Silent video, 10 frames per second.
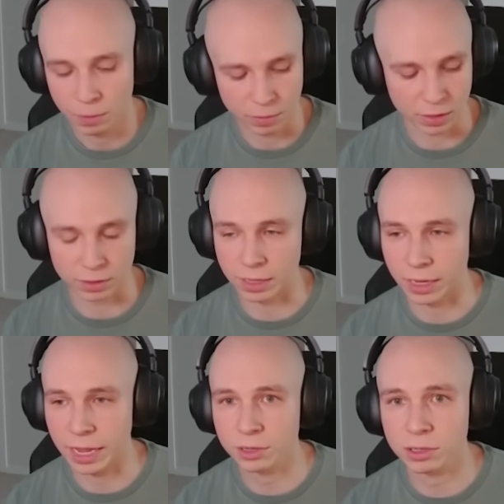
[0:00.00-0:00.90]
Because they
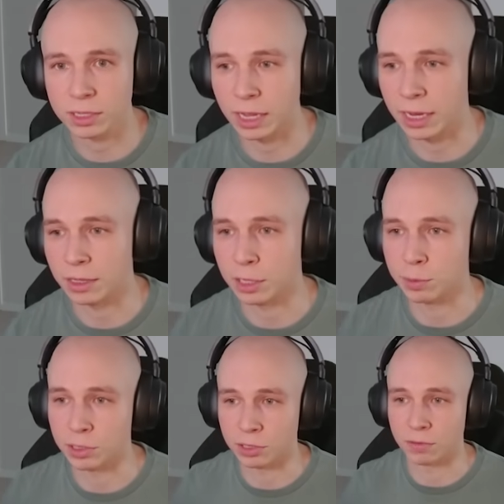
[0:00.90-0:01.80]
can't just stay in this
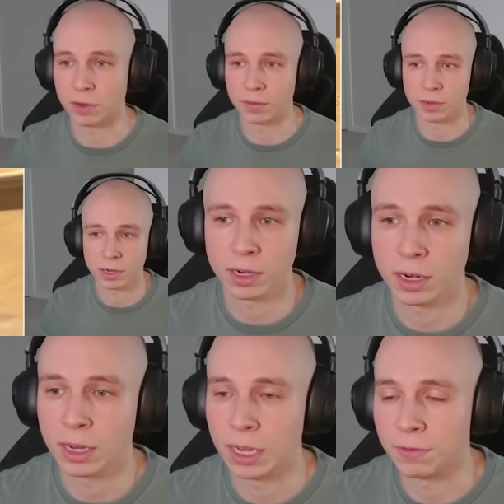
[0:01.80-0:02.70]
position forever.
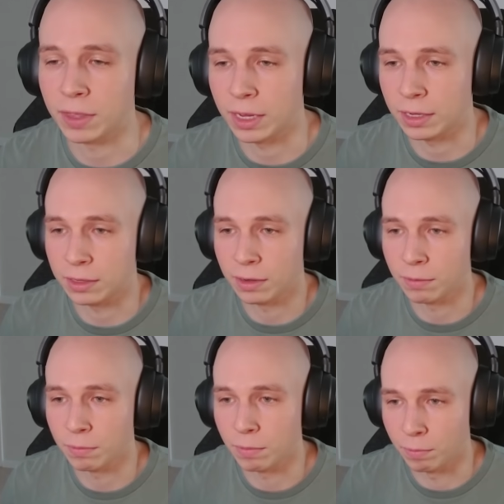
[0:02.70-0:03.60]
If they,
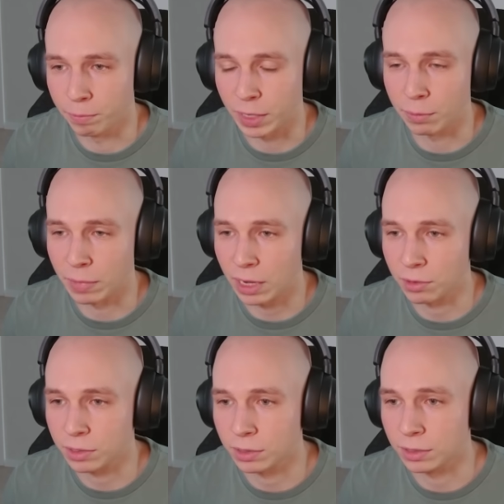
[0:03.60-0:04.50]
being
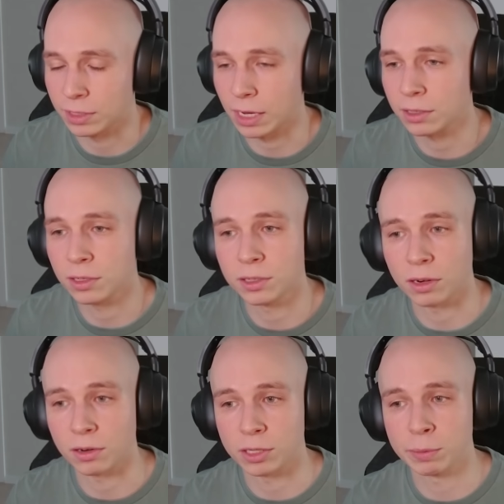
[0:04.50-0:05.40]
Mouse, decide to
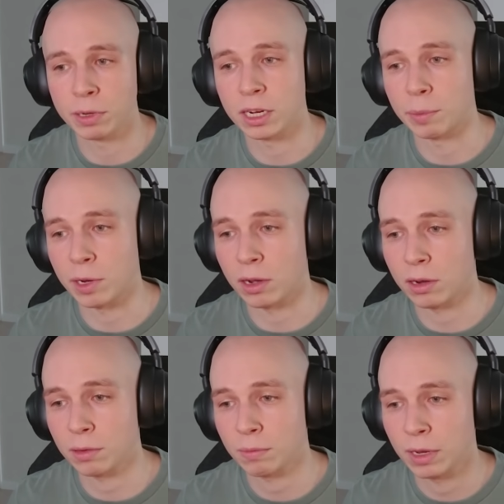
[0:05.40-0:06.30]
start splitting up
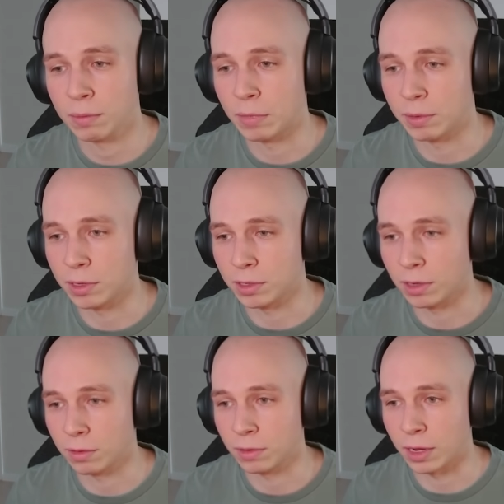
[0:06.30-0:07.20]
con, maybe there's
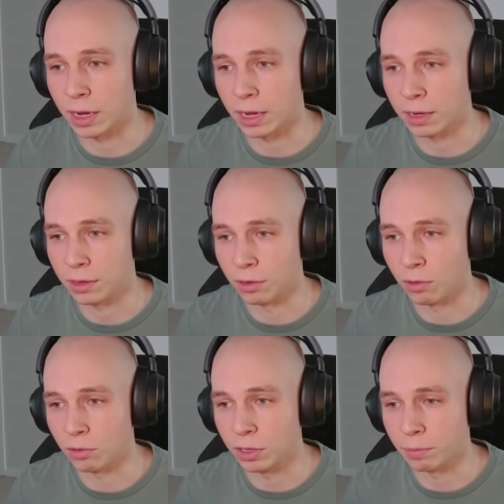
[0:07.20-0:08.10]
a guy
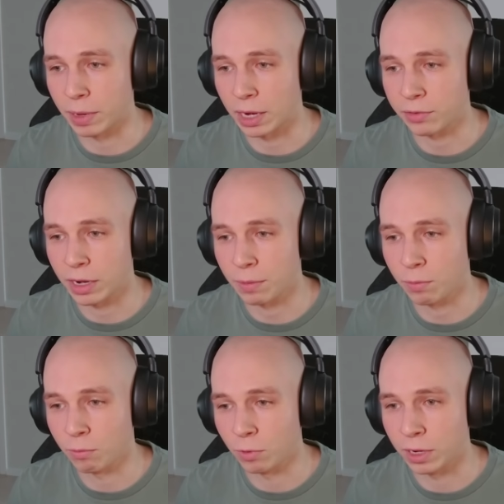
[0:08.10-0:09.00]
holding back ramp,
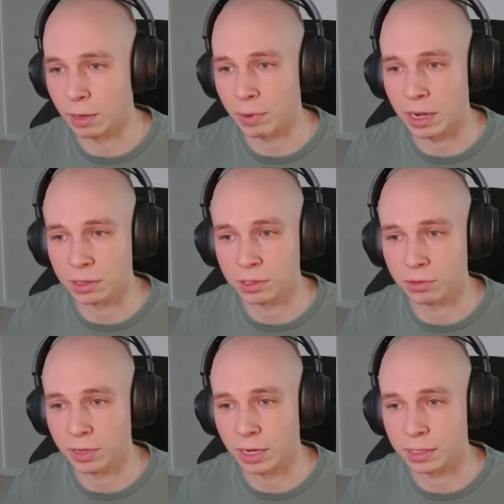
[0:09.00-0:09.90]
1 guy palace,
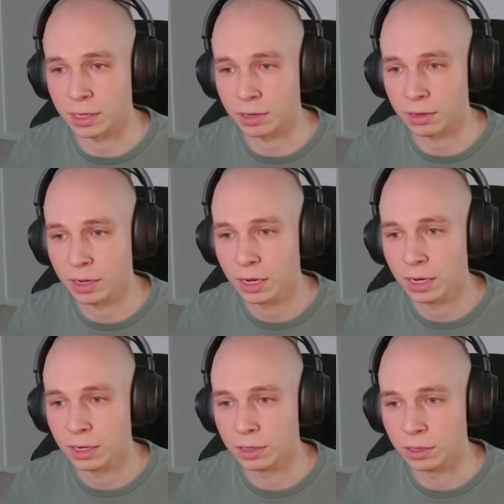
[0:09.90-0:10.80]
3 guys here,
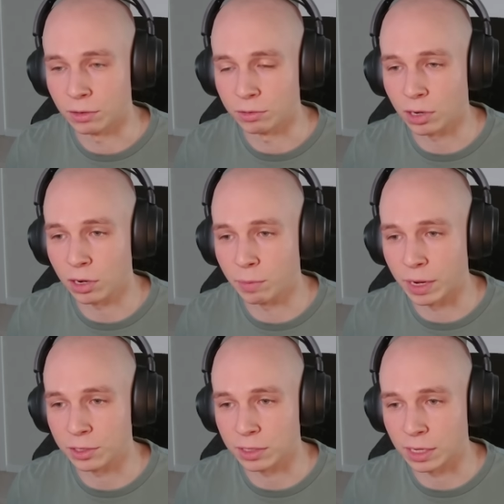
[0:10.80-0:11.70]
Donk
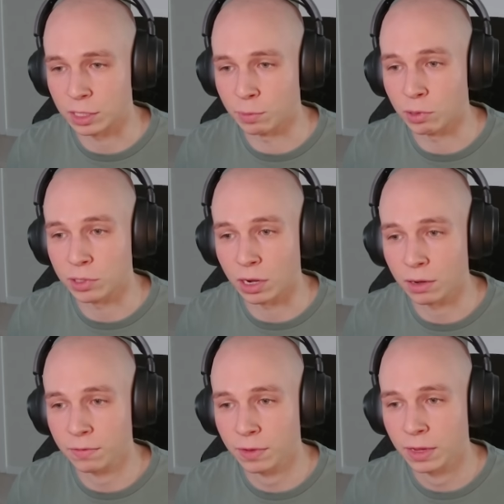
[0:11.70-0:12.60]
might just get smoked
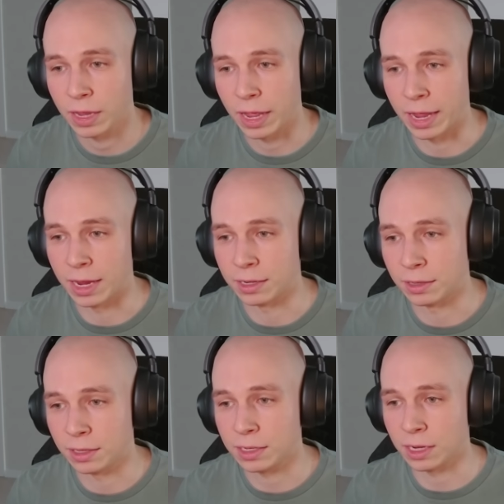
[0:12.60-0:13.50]
off, and
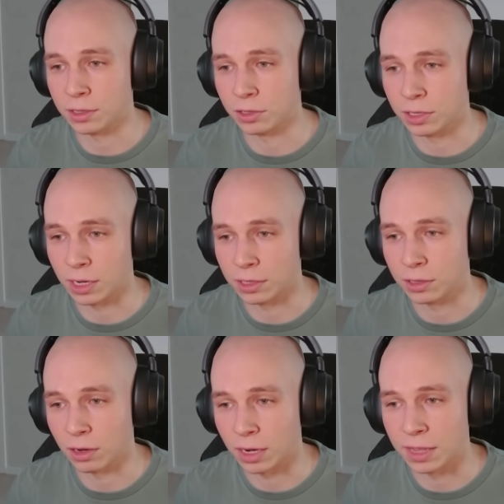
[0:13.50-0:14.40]
these guys are just kind of
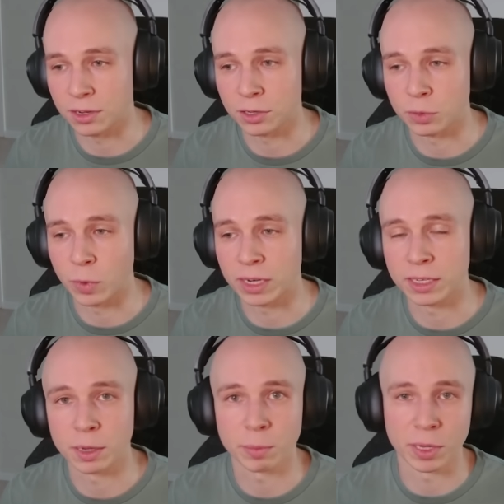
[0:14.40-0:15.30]
stuck, and they're just waiting to get